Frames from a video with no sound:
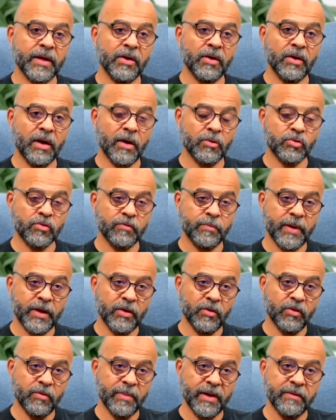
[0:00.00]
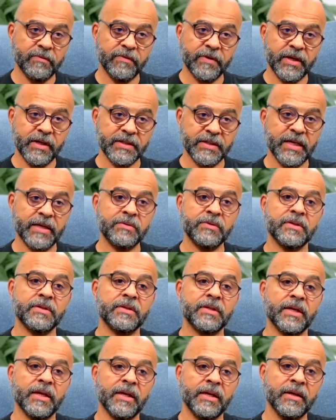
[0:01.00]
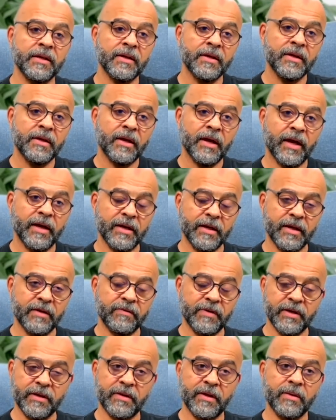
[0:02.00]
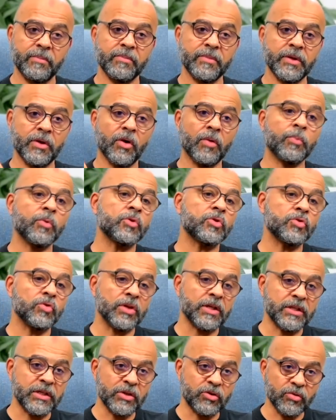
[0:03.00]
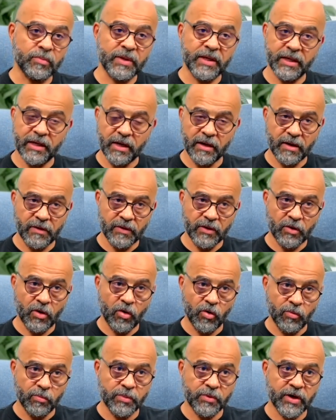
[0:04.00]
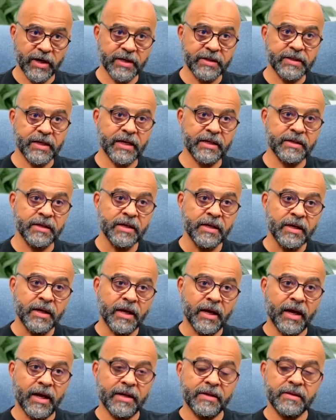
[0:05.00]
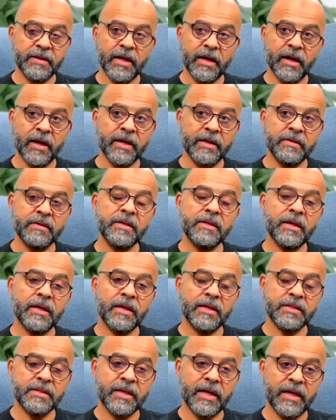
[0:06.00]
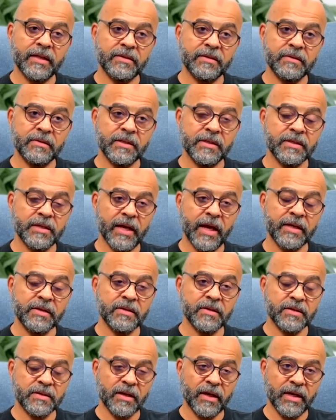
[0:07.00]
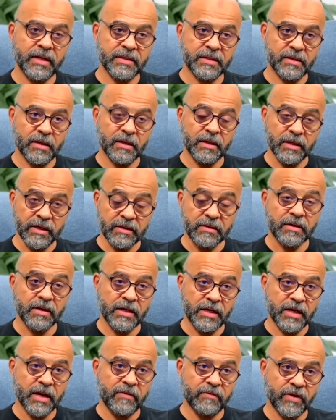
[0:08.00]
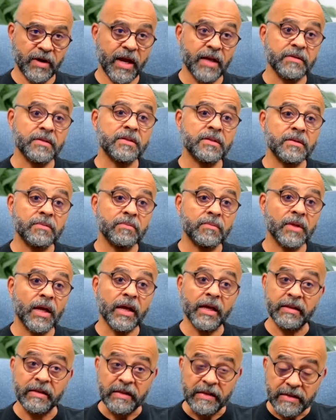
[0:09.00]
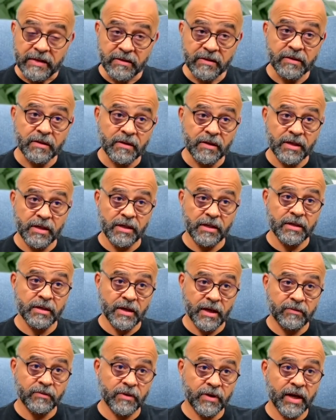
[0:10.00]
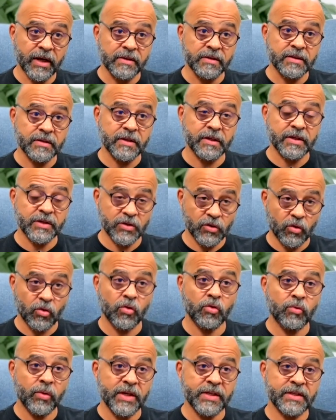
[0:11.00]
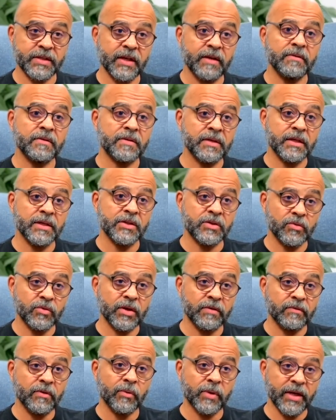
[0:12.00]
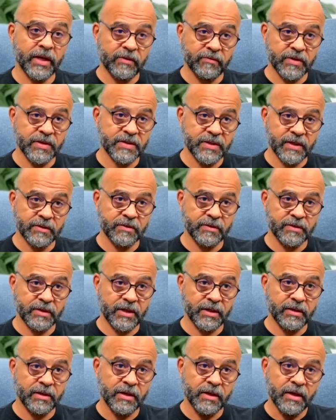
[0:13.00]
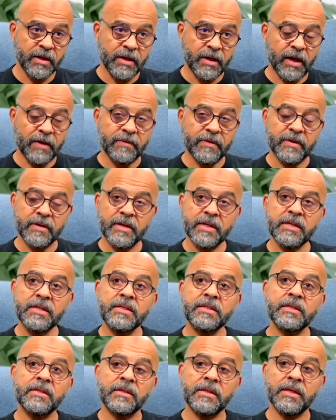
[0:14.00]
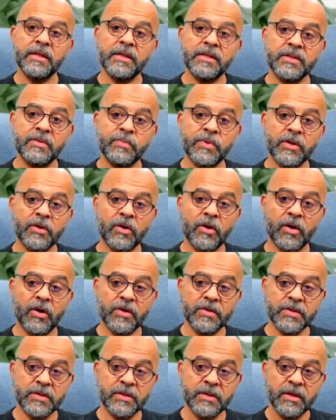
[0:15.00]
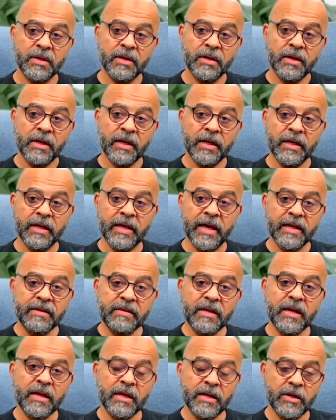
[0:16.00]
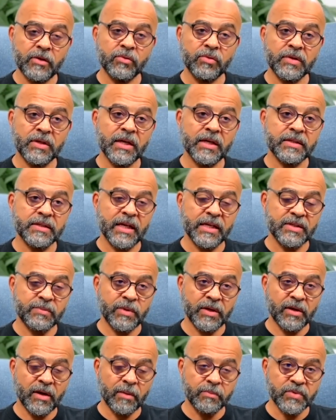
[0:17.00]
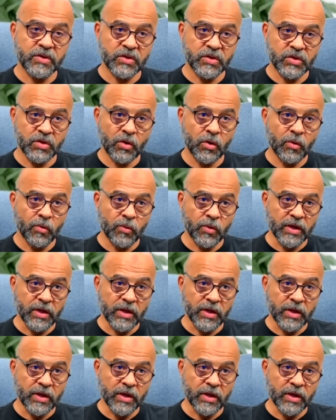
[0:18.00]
out of my home every Saturday and giving them the opportunity to be in another home, right? And the idea is that this exercise literally never ends. It literally never ends. There is always 10 things to give away every Saturday. And the reason is because getting new things has become so